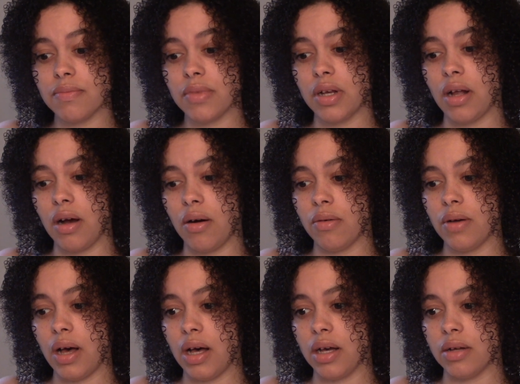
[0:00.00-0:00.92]

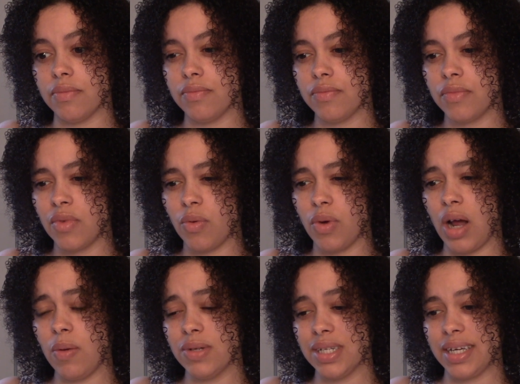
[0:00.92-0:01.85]
when
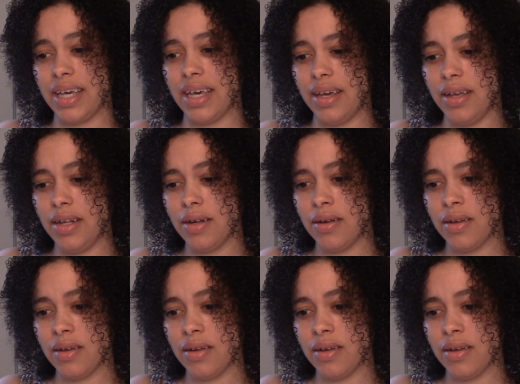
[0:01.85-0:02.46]
I was a kid,